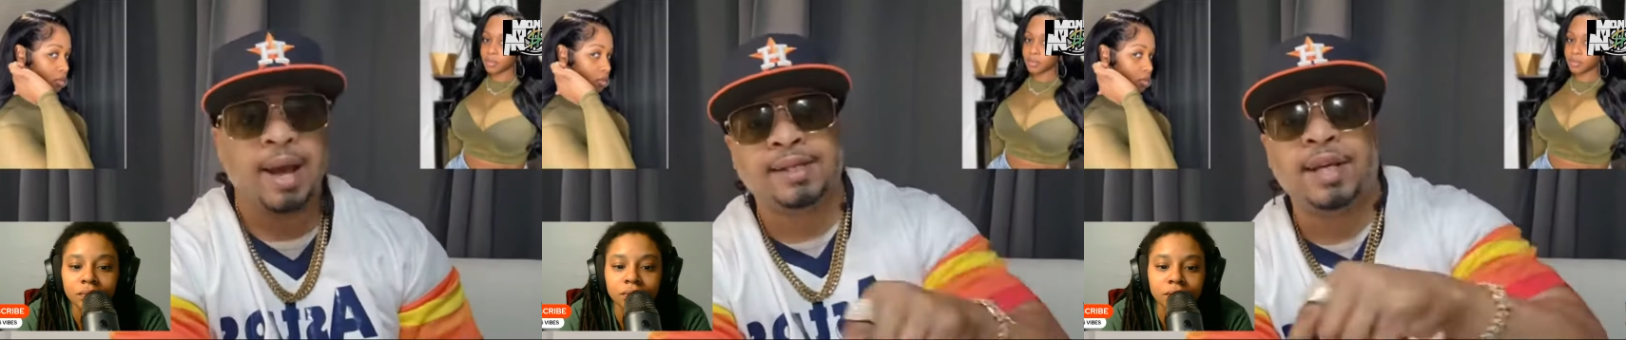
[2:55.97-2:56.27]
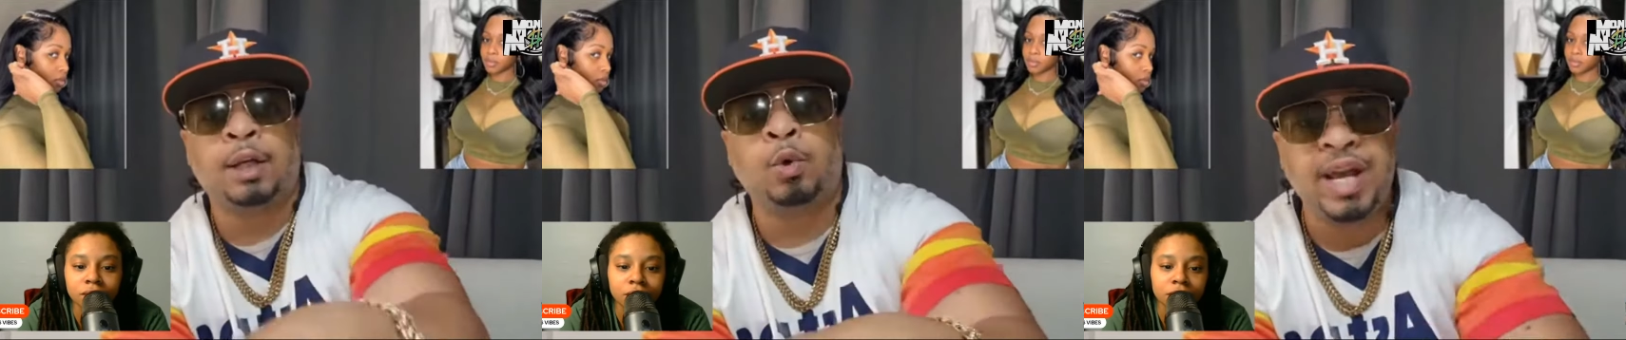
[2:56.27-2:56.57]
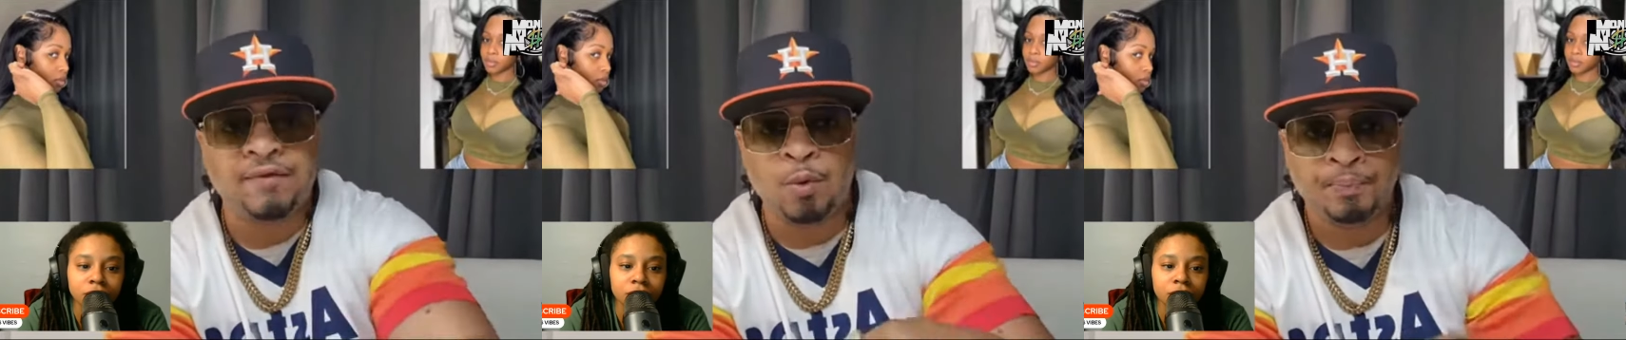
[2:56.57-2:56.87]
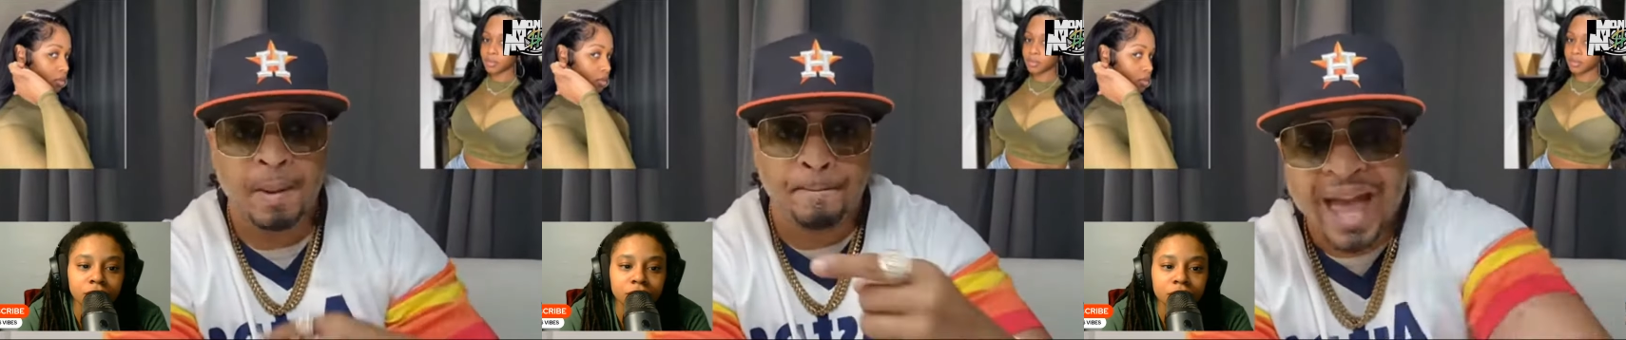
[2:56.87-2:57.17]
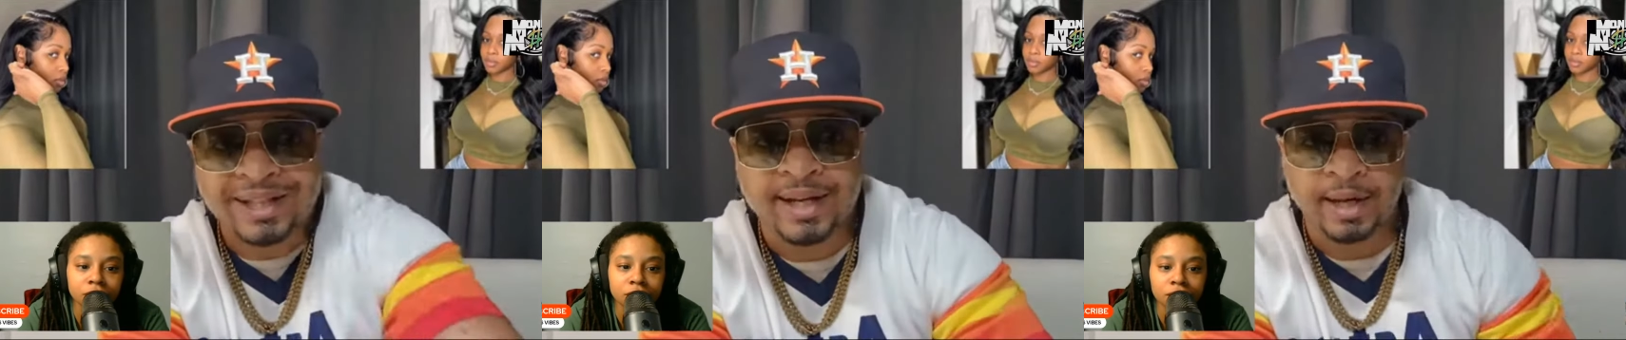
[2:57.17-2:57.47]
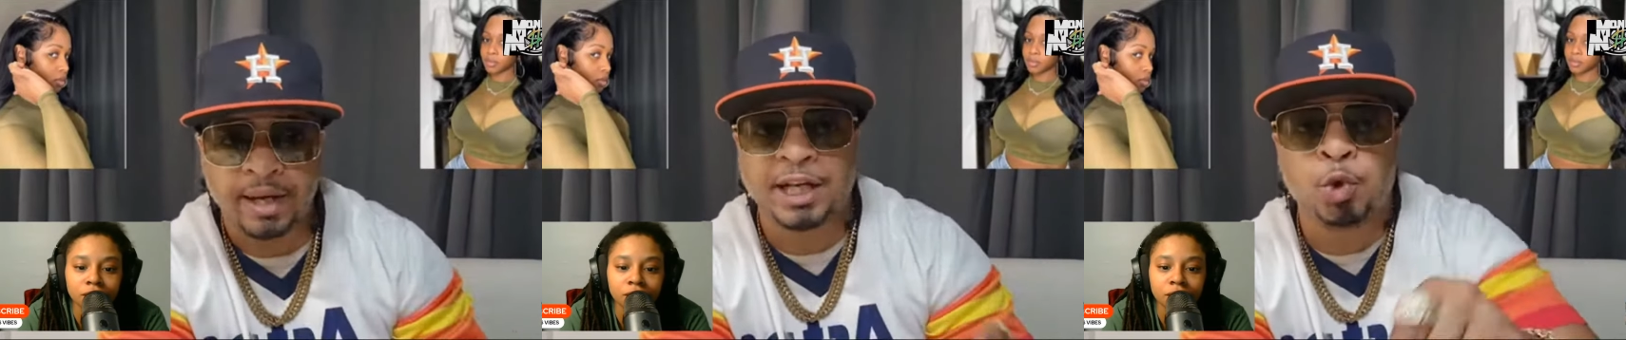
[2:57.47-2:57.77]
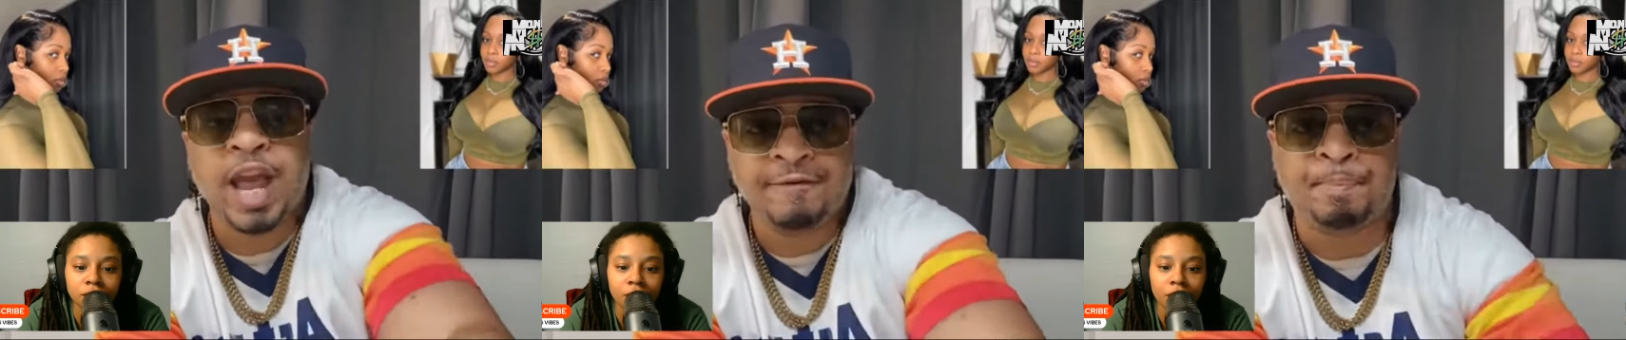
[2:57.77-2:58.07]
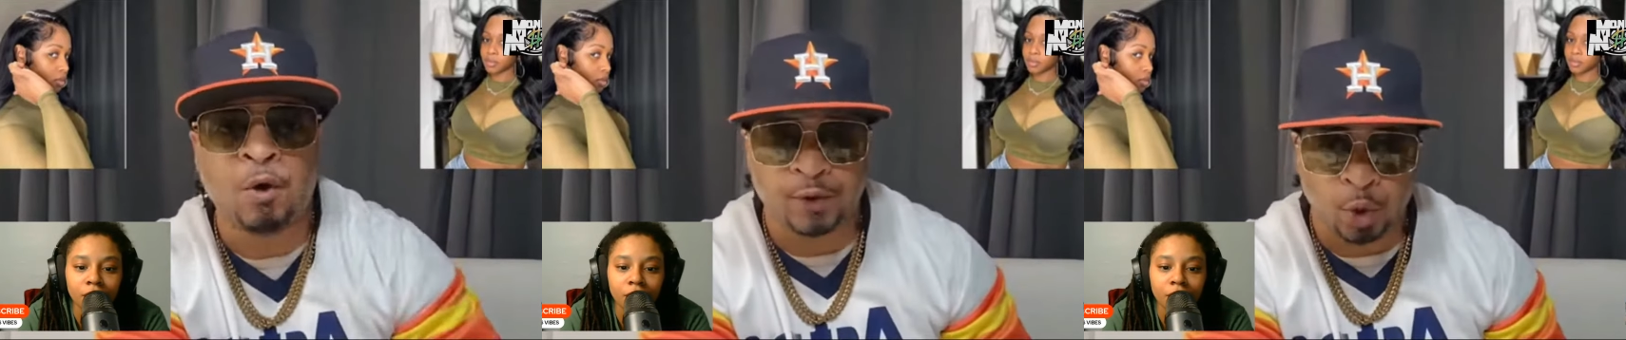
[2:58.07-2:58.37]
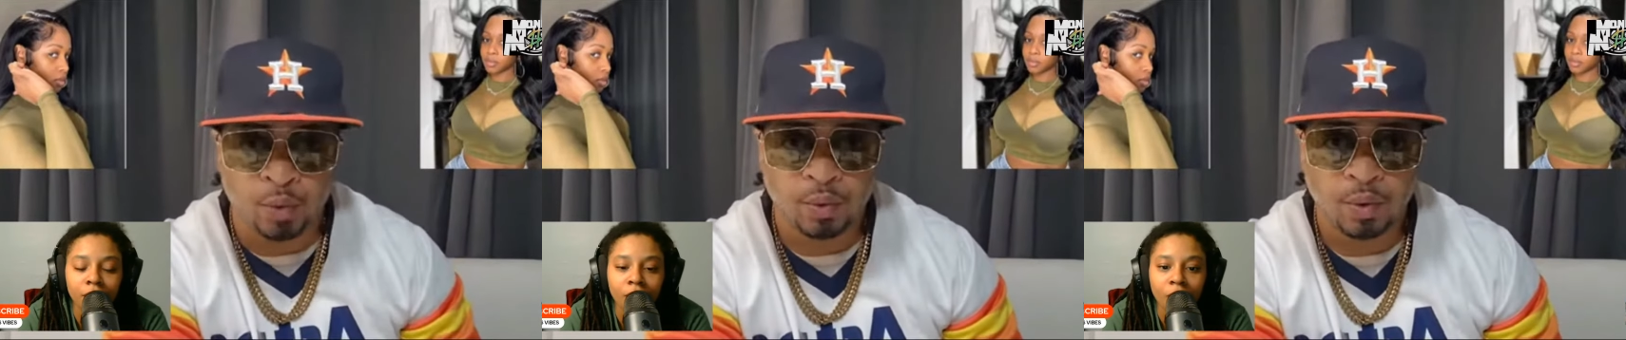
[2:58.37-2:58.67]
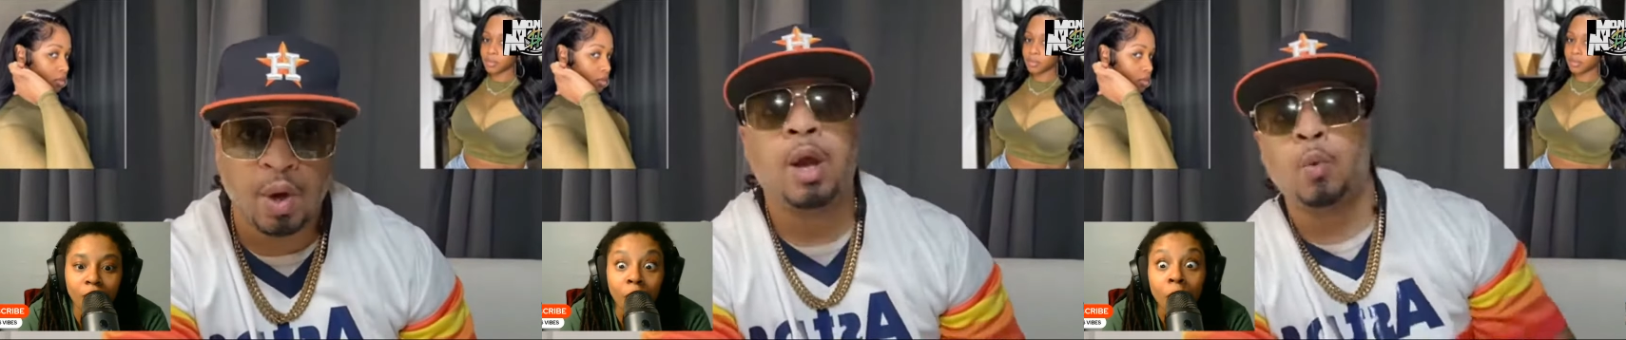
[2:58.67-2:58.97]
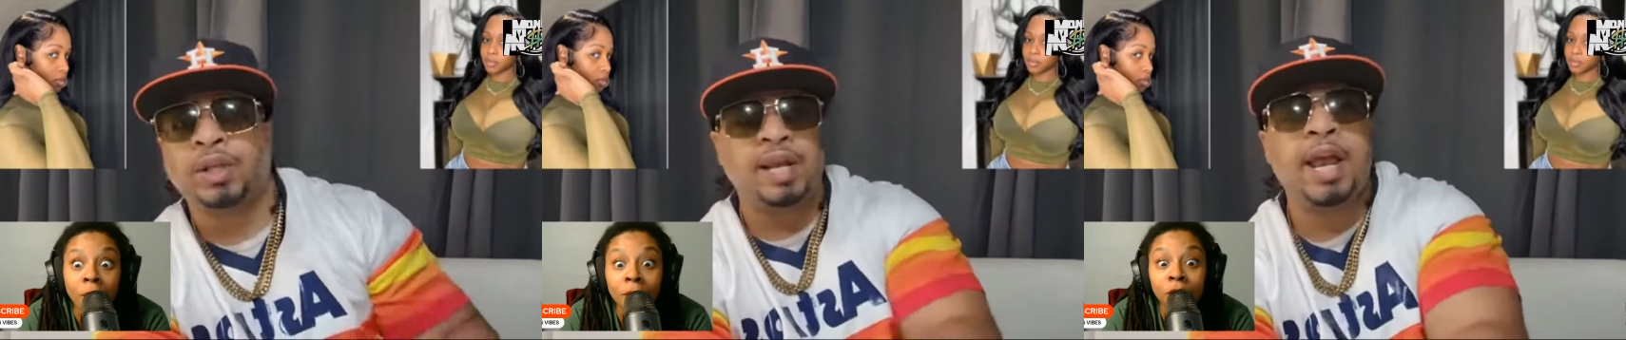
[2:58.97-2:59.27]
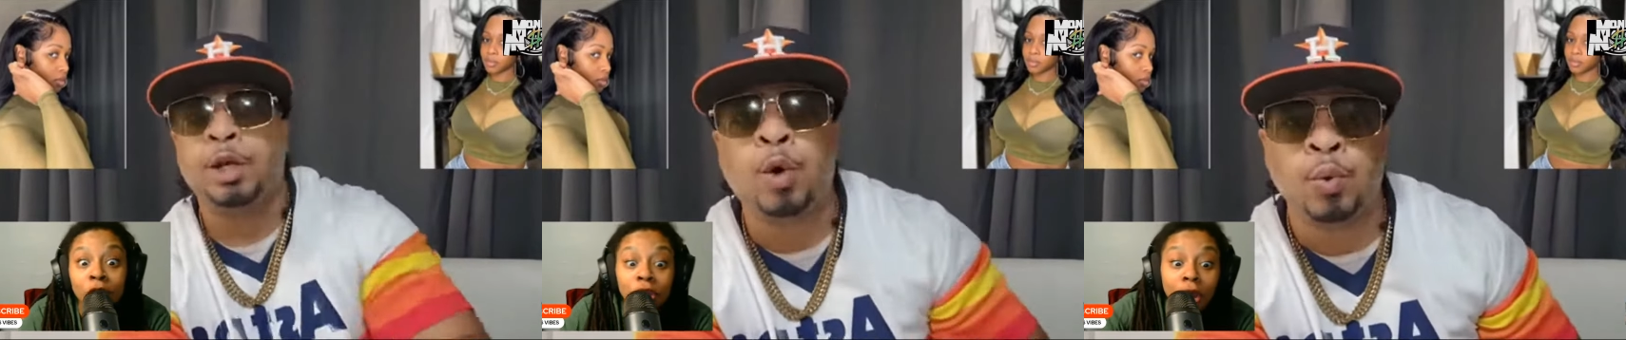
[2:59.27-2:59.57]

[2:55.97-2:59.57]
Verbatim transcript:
Speaker 1: And see the little evil bastard that you gave birth to? What did he do?